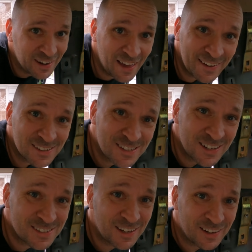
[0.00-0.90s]
And like I
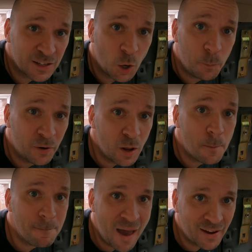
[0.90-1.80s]
said a second ago, put
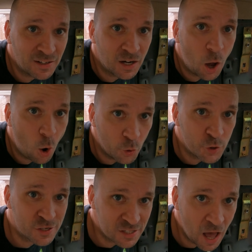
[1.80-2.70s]
a magnet
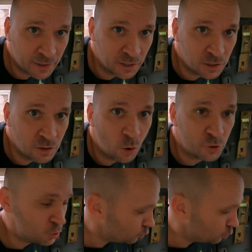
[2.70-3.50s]
on your socket or